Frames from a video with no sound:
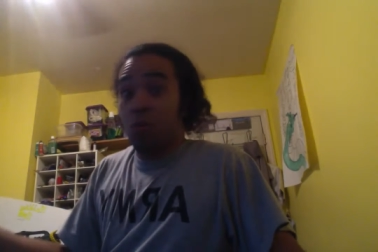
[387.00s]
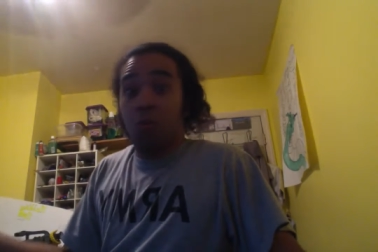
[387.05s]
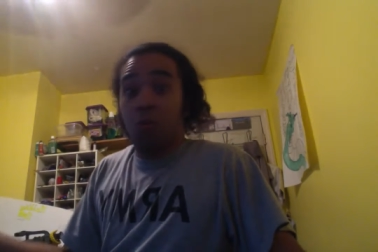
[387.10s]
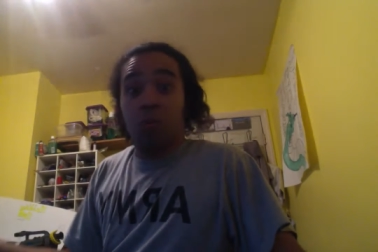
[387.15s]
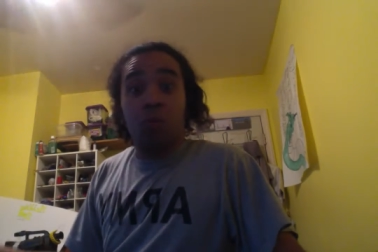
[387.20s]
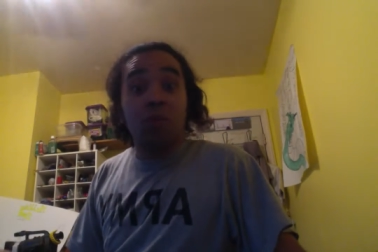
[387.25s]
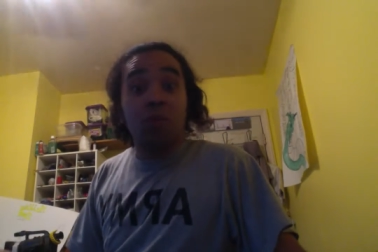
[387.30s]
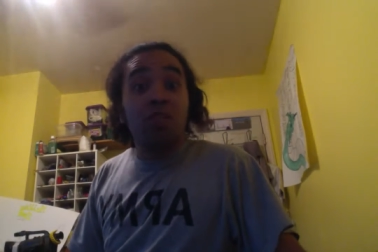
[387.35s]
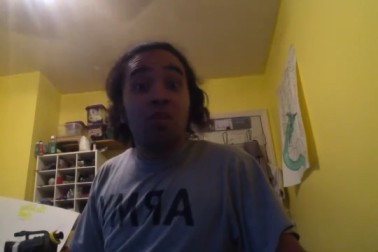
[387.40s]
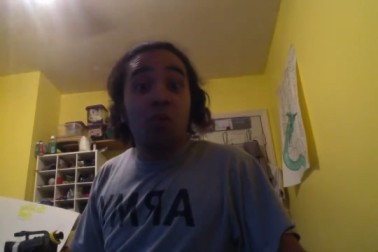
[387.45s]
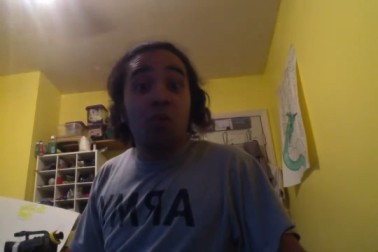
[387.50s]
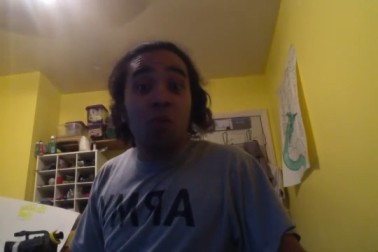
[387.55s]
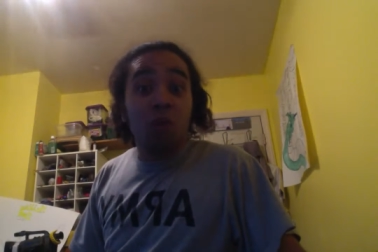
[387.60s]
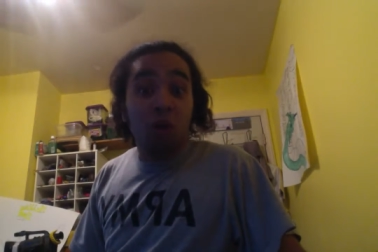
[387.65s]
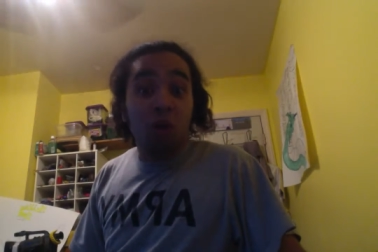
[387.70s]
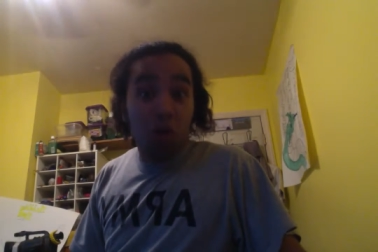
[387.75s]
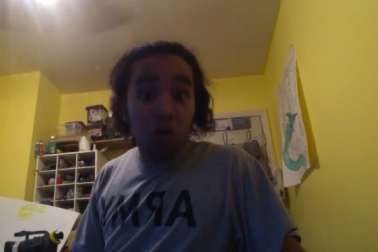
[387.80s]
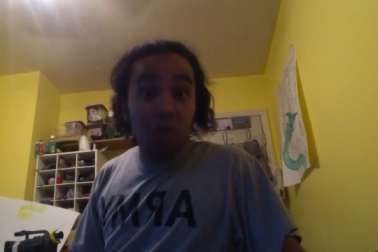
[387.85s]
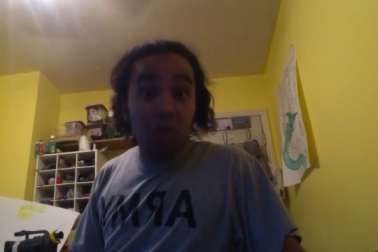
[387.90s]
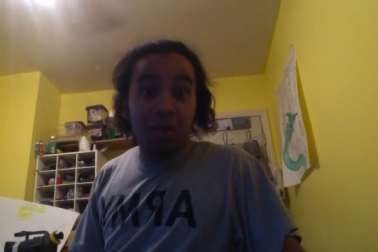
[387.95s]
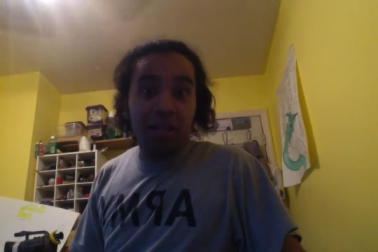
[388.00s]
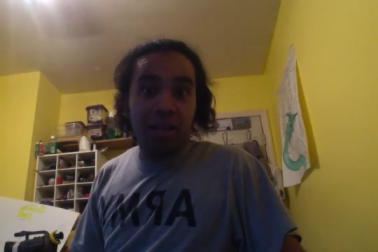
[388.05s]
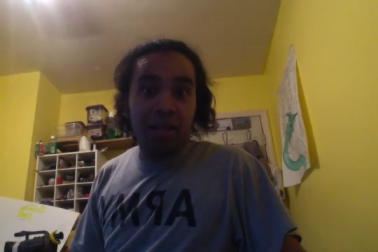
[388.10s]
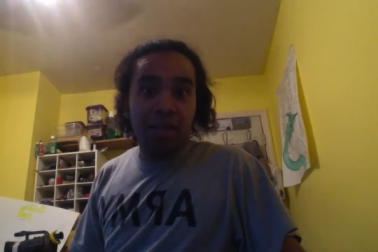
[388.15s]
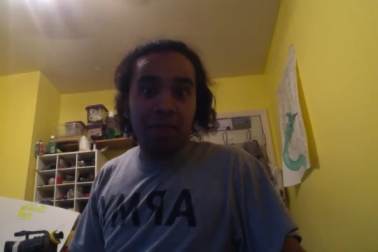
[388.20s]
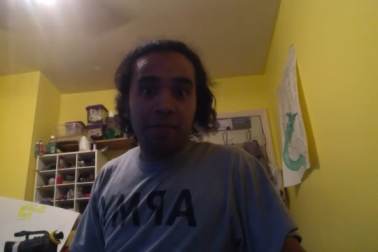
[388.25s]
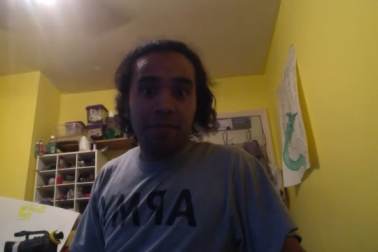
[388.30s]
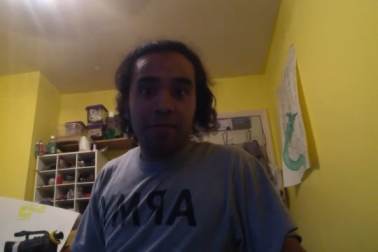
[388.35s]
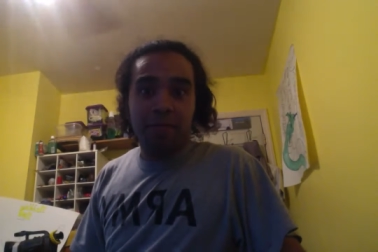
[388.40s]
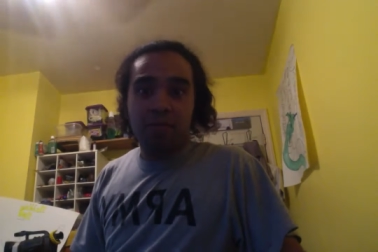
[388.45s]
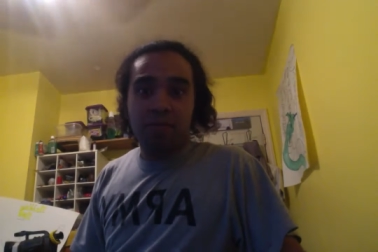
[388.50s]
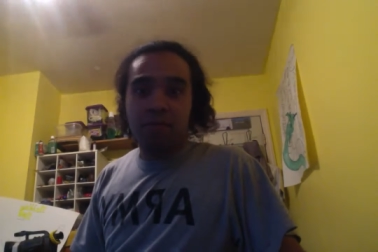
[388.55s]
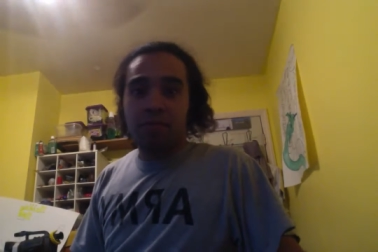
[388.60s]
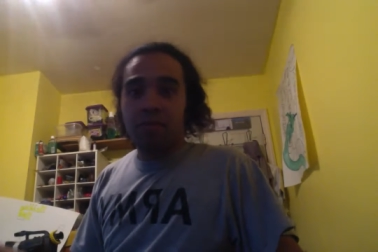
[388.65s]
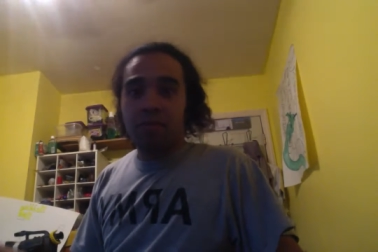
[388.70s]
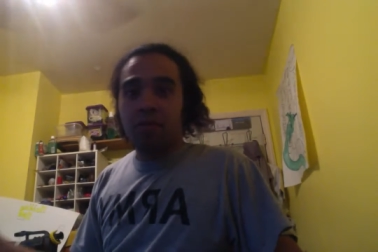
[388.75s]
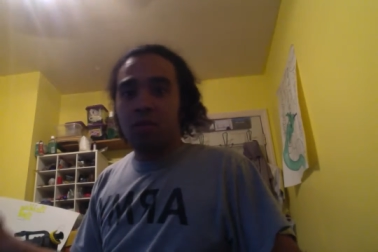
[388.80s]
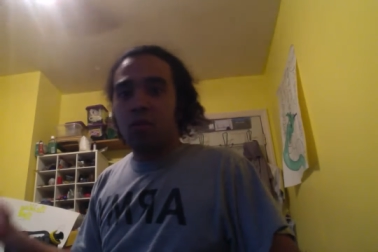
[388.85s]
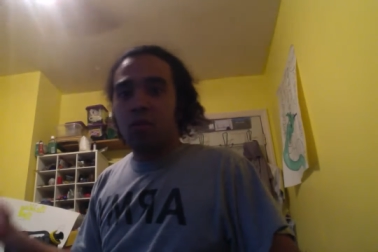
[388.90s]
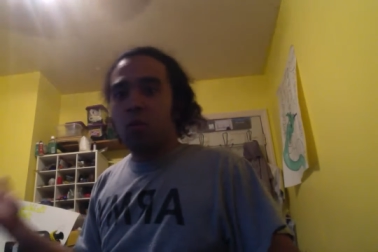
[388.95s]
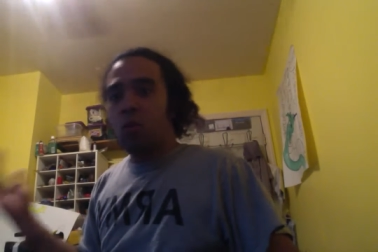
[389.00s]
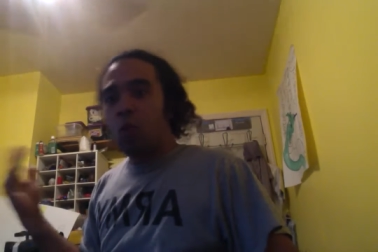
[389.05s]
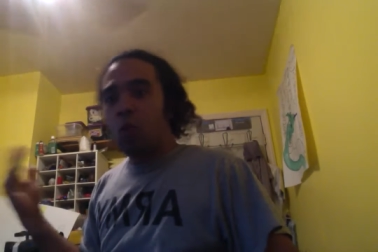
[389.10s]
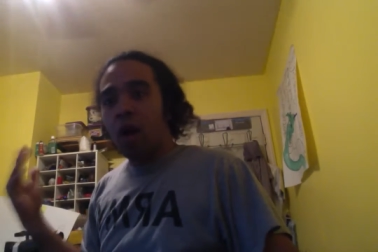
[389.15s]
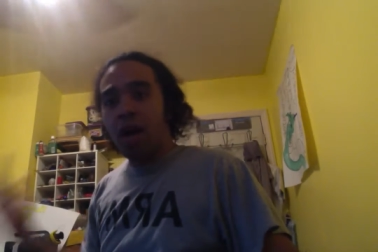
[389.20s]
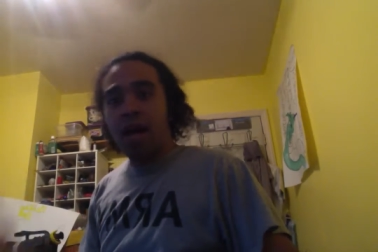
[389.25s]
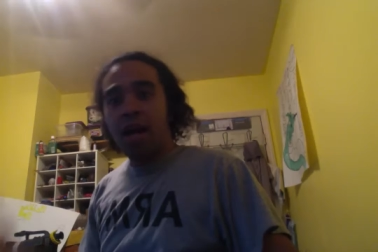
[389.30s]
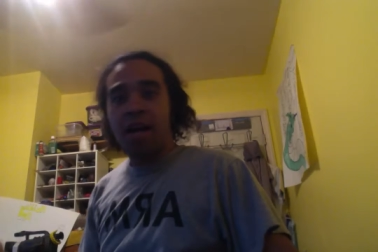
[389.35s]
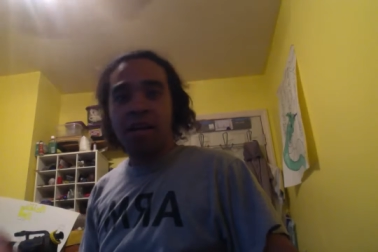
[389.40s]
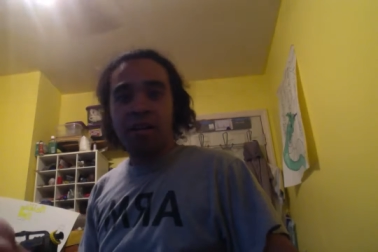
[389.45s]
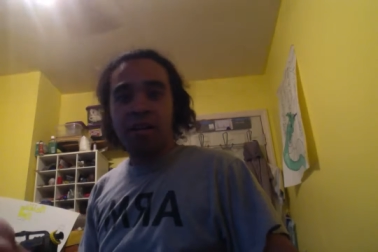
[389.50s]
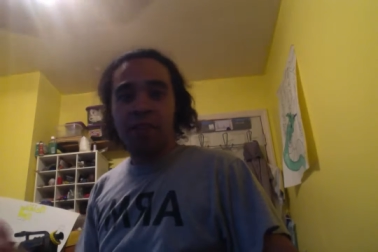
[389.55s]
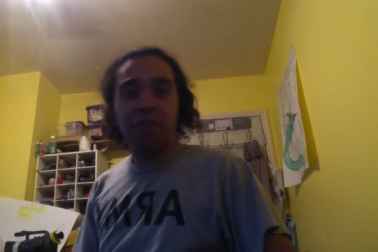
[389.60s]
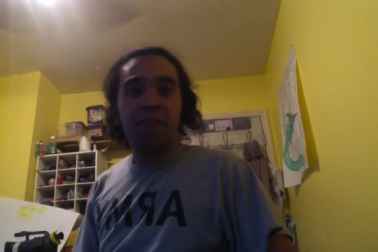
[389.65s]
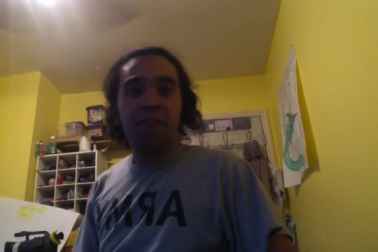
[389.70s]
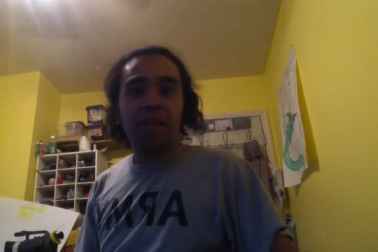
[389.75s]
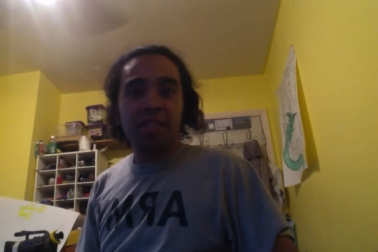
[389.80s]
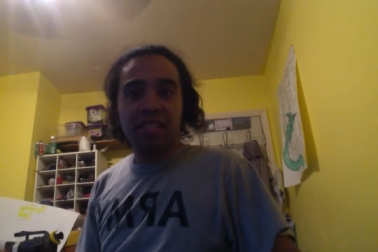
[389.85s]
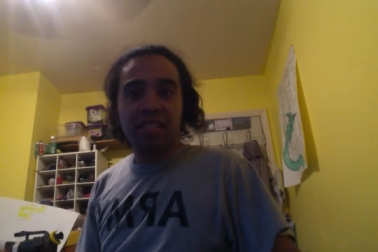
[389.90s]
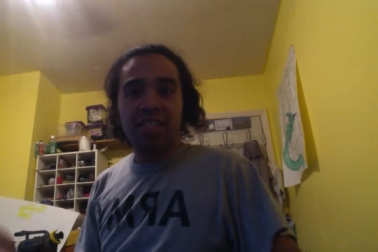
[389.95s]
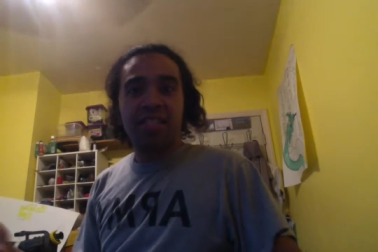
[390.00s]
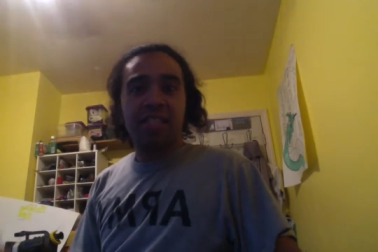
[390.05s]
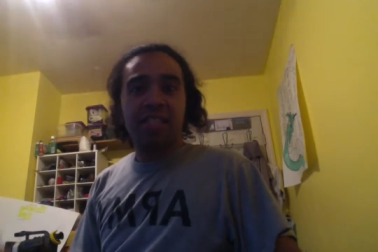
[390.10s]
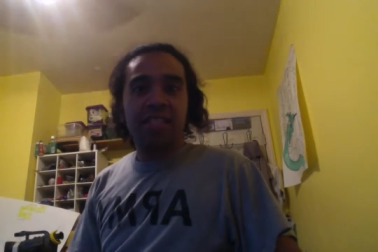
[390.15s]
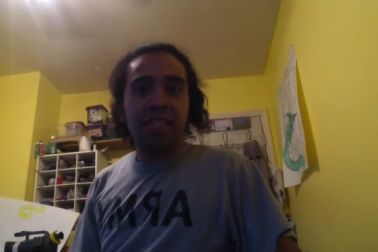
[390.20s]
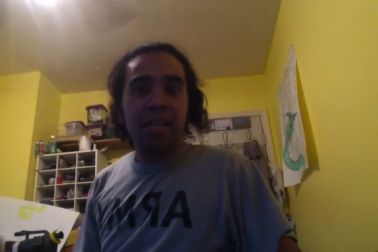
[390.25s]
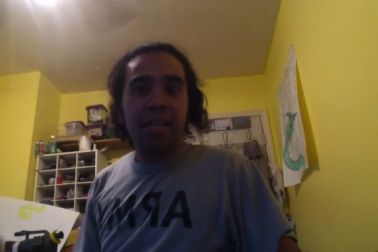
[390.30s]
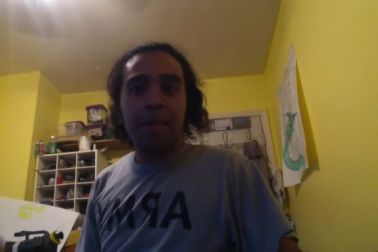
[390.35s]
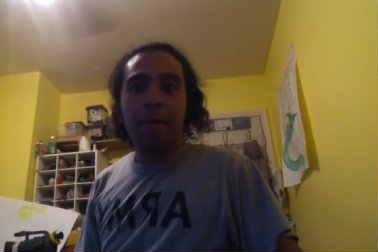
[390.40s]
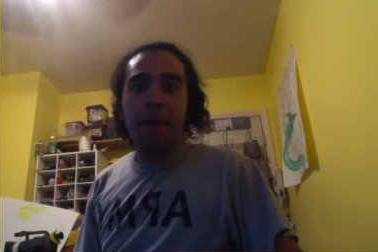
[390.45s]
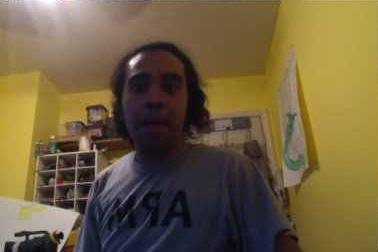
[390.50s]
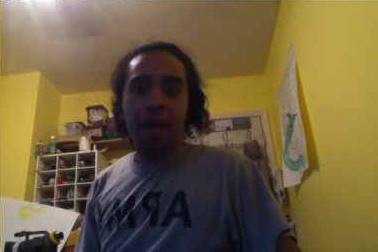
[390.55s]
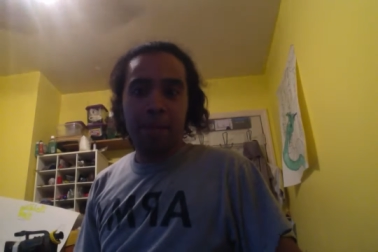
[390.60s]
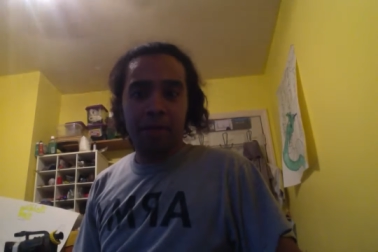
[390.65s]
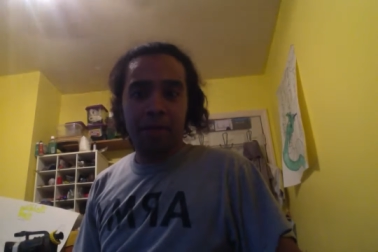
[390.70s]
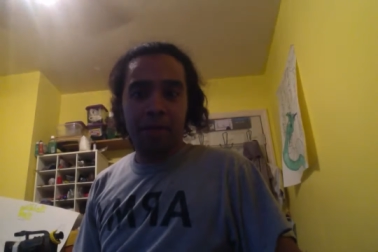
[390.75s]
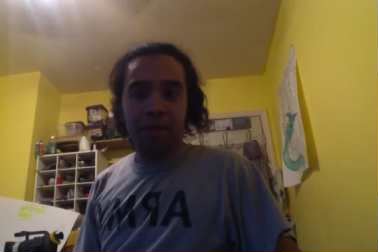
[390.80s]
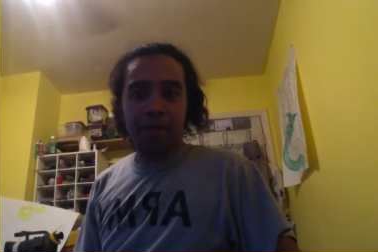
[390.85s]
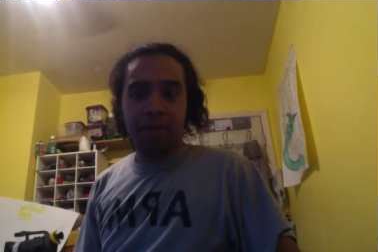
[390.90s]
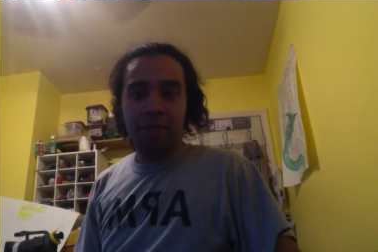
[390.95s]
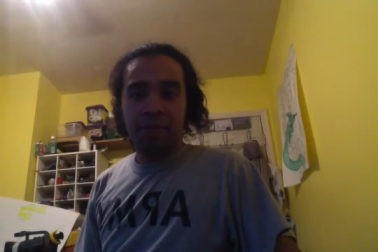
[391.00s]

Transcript: What's going on with that? Why in the fuck does this keep happening?